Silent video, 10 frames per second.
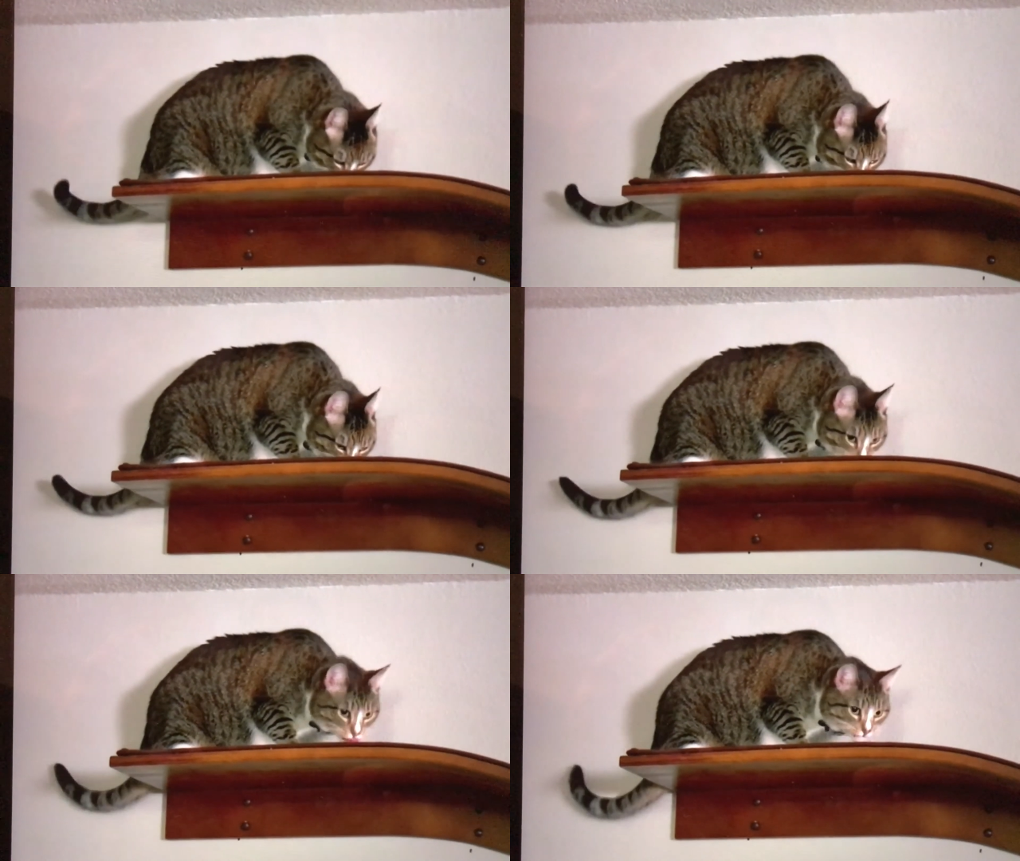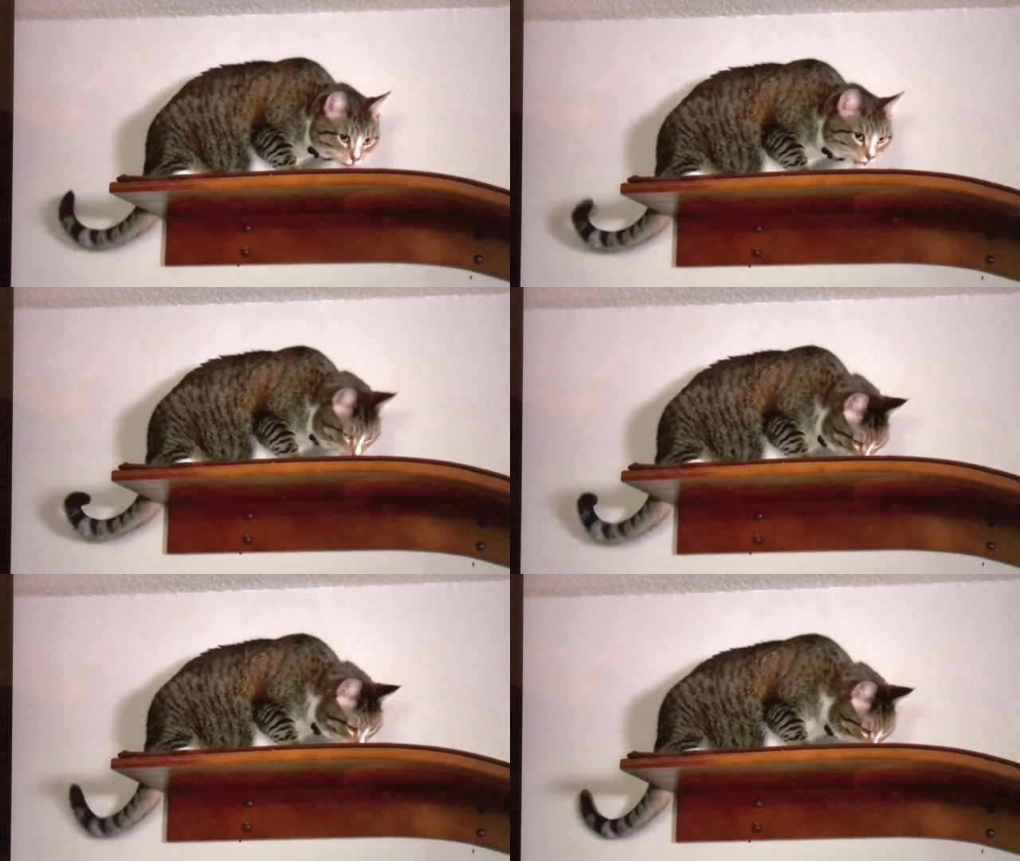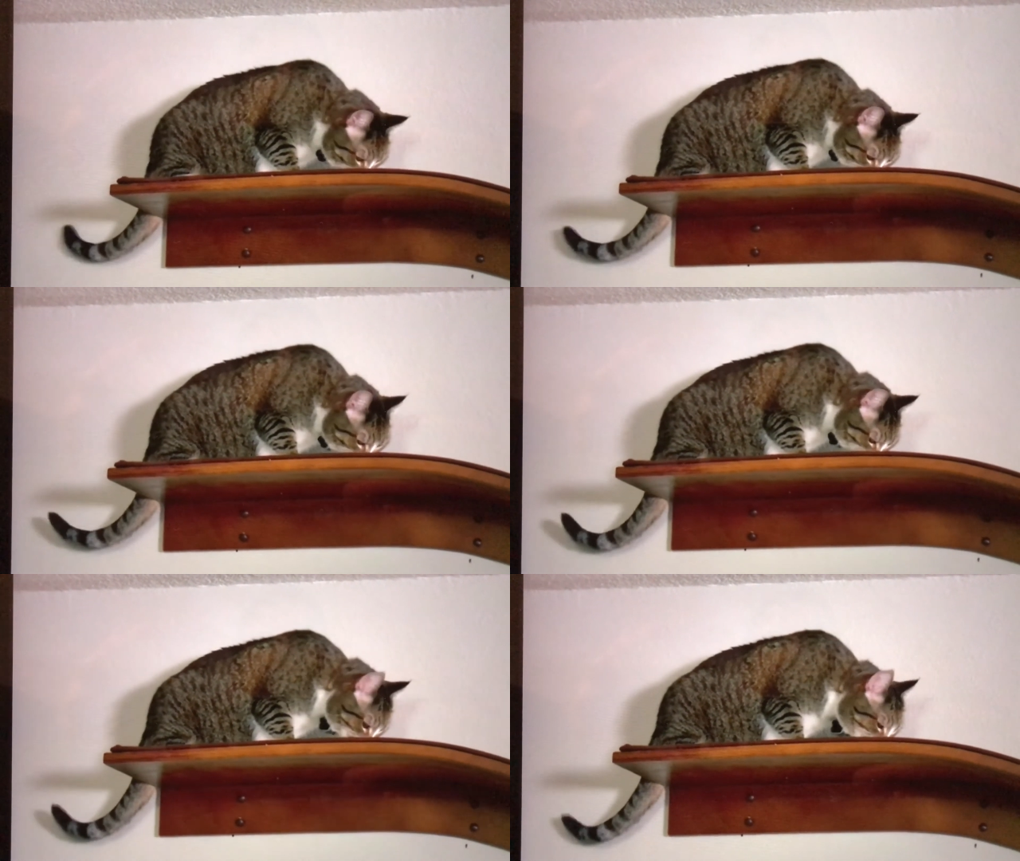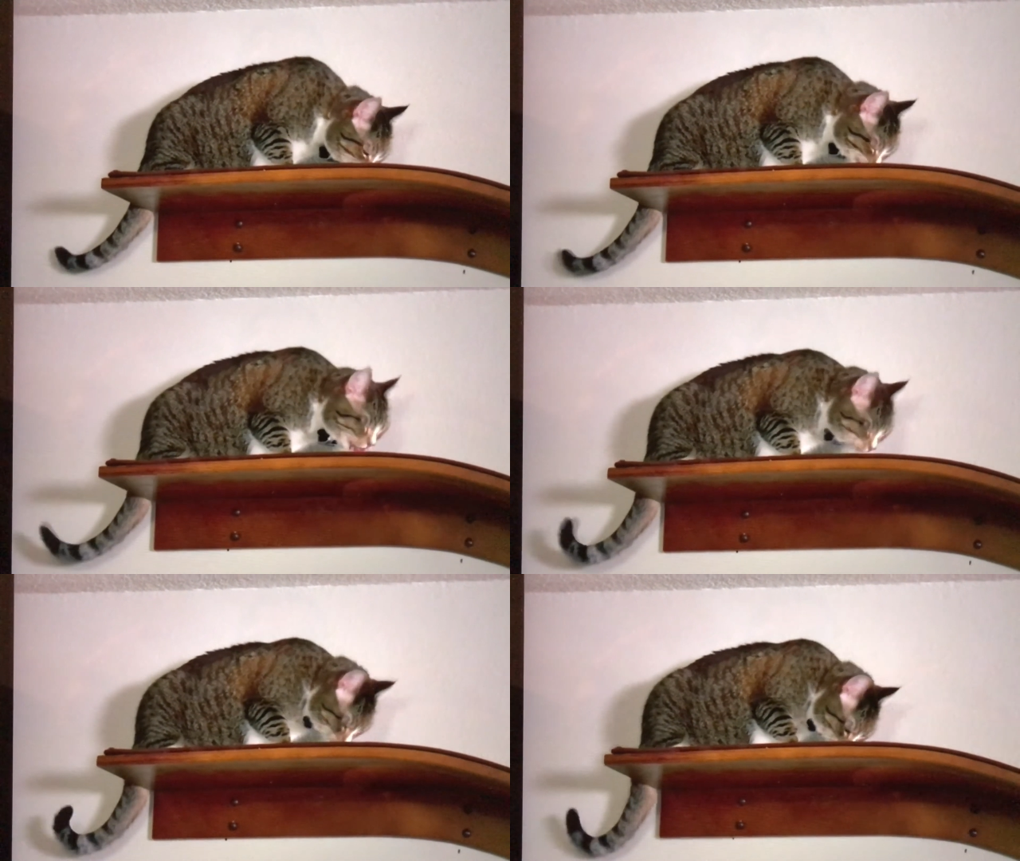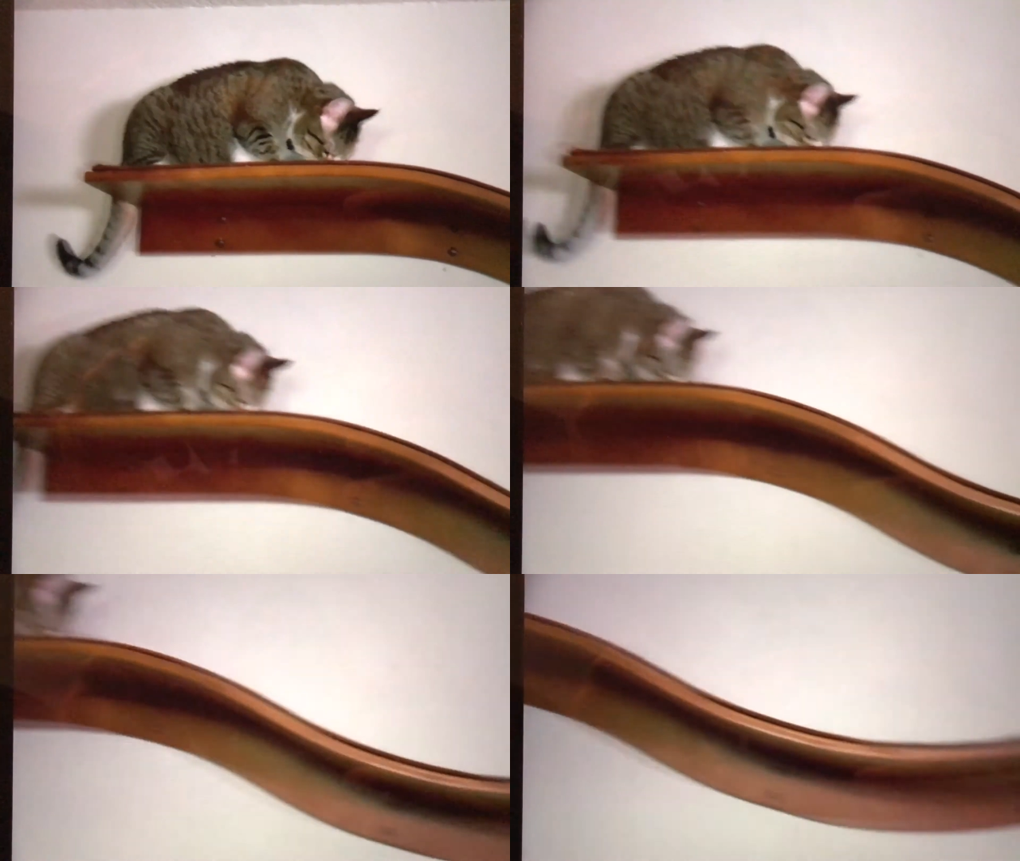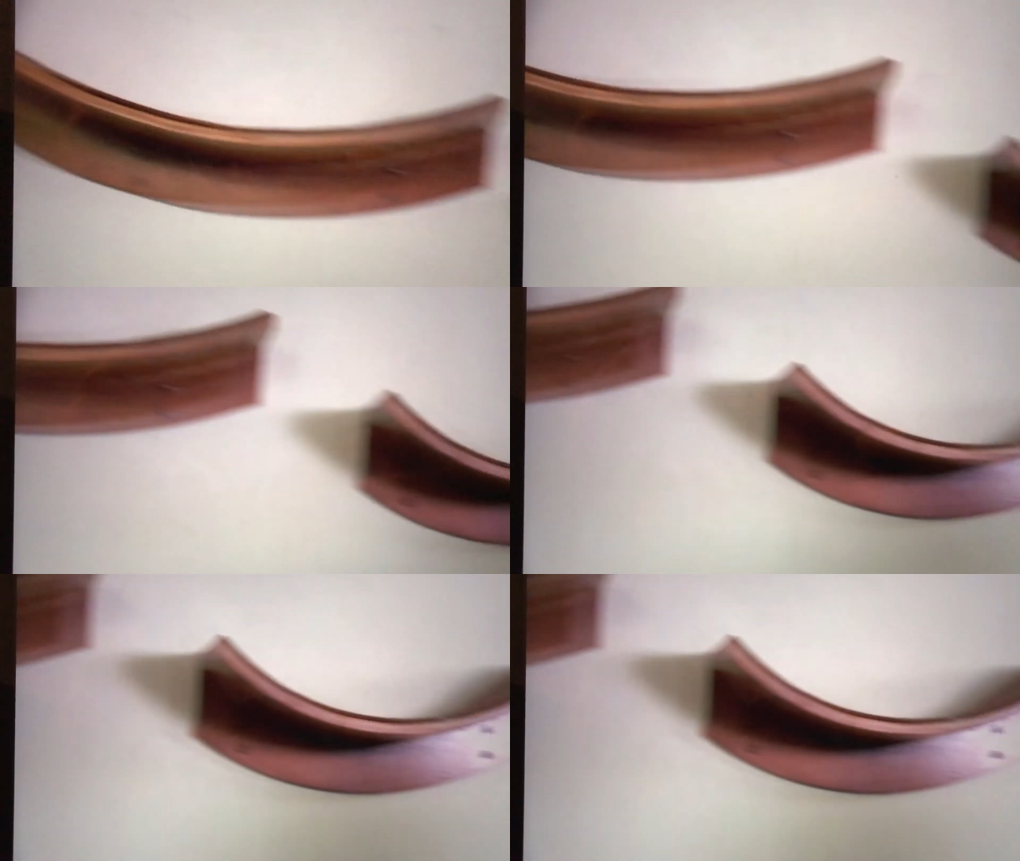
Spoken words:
[unreadable: no face in view]